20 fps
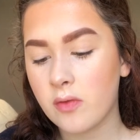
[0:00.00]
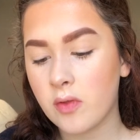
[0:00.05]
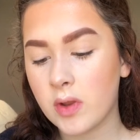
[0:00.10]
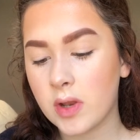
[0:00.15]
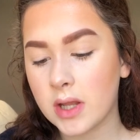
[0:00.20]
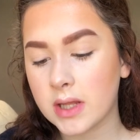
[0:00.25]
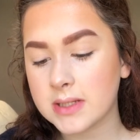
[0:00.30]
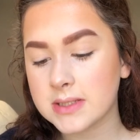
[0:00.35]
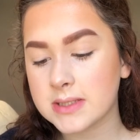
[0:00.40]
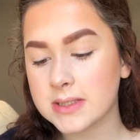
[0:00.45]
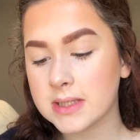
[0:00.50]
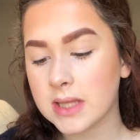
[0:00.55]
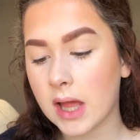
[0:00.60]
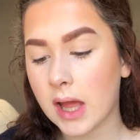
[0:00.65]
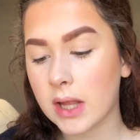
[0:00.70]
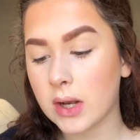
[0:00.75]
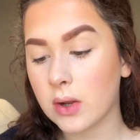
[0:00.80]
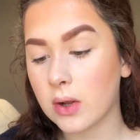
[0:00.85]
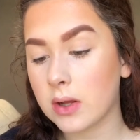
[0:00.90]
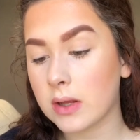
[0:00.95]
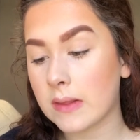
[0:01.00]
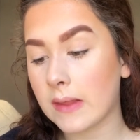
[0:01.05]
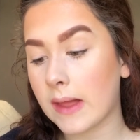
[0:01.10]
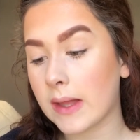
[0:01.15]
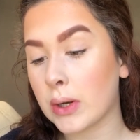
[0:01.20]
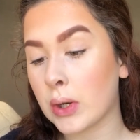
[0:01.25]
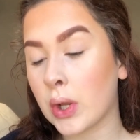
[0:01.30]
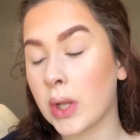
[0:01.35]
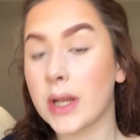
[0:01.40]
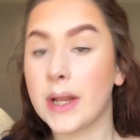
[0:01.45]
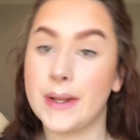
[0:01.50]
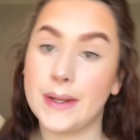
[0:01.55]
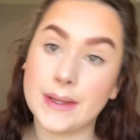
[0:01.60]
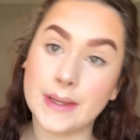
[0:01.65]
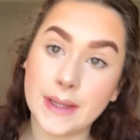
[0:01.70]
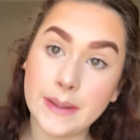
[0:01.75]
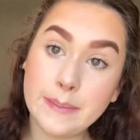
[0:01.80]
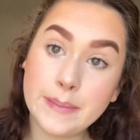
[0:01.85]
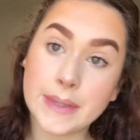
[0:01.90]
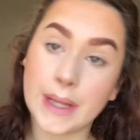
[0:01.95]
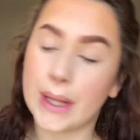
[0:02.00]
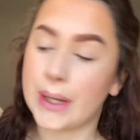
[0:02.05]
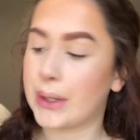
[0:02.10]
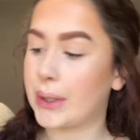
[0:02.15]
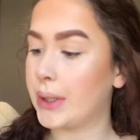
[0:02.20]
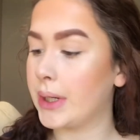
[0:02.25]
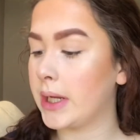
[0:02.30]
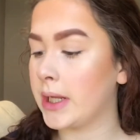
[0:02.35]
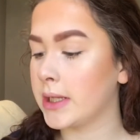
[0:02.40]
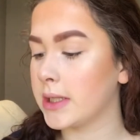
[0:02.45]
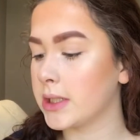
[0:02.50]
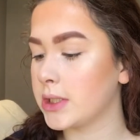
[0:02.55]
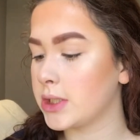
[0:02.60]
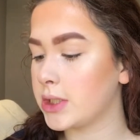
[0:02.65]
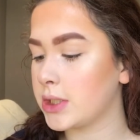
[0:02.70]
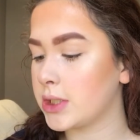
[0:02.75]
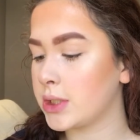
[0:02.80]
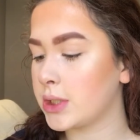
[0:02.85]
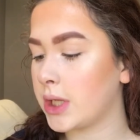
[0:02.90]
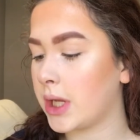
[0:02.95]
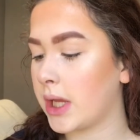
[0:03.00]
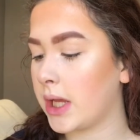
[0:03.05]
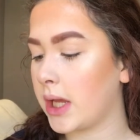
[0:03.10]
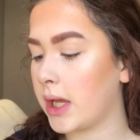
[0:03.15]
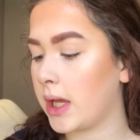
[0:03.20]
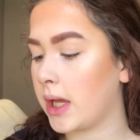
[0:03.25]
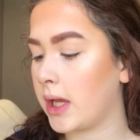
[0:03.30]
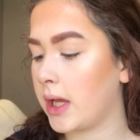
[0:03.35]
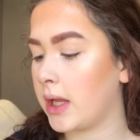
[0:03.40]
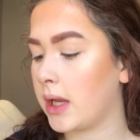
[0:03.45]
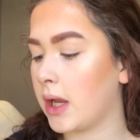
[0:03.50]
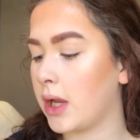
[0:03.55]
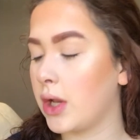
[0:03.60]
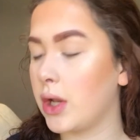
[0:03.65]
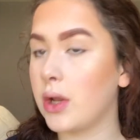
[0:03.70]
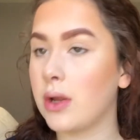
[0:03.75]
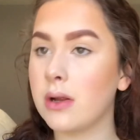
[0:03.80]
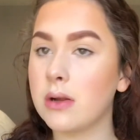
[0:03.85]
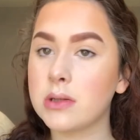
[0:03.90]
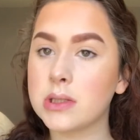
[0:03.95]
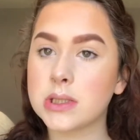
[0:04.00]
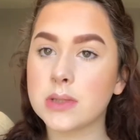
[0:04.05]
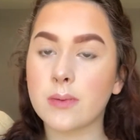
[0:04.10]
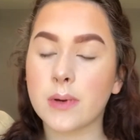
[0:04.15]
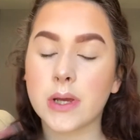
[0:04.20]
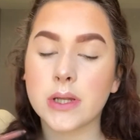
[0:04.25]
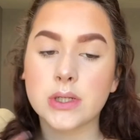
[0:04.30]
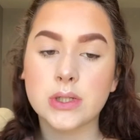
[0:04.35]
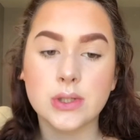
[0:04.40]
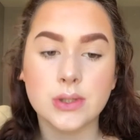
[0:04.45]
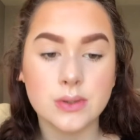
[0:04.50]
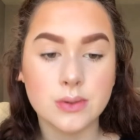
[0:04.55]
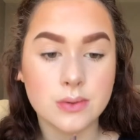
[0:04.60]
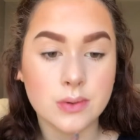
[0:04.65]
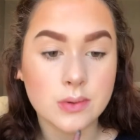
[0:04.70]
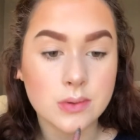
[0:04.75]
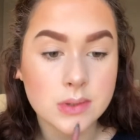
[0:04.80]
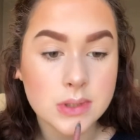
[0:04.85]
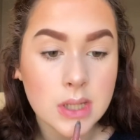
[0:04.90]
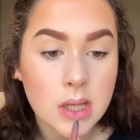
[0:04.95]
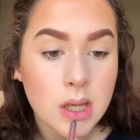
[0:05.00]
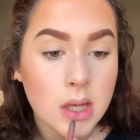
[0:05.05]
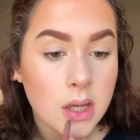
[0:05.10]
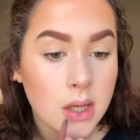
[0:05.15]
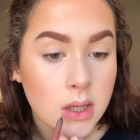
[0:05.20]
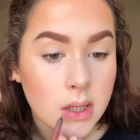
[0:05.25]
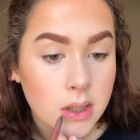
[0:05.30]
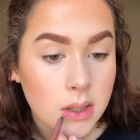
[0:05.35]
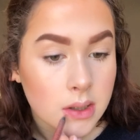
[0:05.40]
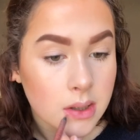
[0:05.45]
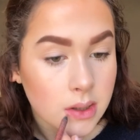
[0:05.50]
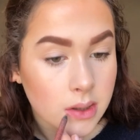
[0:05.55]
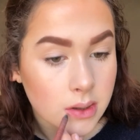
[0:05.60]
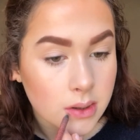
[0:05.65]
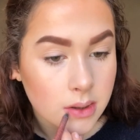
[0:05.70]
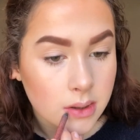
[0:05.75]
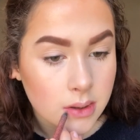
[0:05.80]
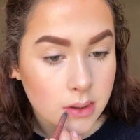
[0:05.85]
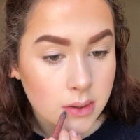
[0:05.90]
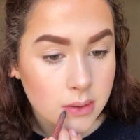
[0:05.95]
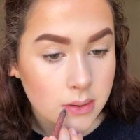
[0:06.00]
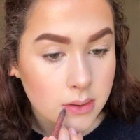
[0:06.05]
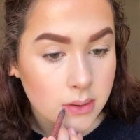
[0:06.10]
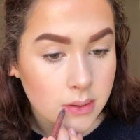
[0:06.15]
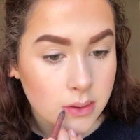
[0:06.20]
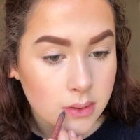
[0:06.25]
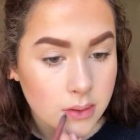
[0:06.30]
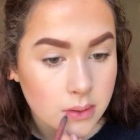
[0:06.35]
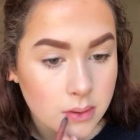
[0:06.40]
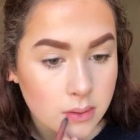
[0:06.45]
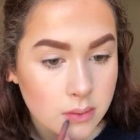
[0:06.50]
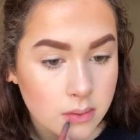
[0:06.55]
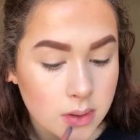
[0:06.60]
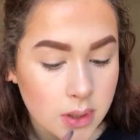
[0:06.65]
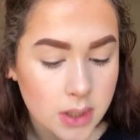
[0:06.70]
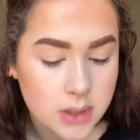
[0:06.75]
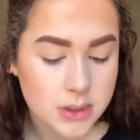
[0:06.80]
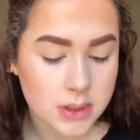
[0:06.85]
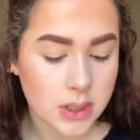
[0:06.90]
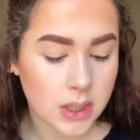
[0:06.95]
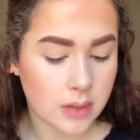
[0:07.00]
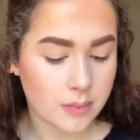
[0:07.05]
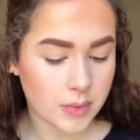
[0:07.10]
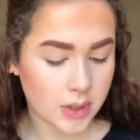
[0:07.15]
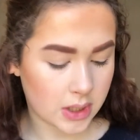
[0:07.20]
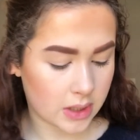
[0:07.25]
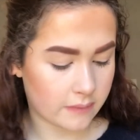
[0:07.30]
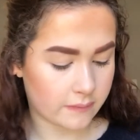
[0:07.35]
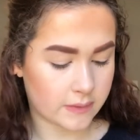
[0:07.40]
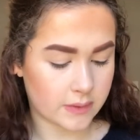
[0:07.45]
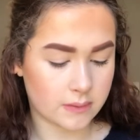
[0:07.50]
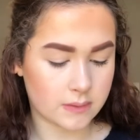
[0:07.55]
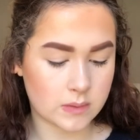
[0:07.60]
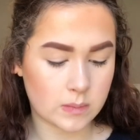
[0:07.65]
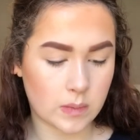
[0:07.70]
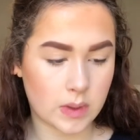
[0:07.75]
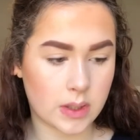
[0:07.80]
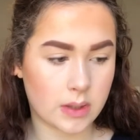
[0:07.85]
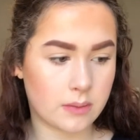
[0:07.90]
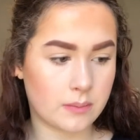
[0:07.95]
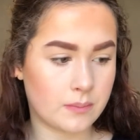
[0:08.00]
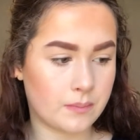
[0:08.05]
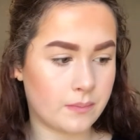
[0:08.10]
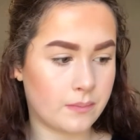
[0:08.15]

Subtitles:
The NYX Slide On Glide On Lip Liner in the shade Nude Suede Shoes. Y'all know, actually I'm gonna have to use mine.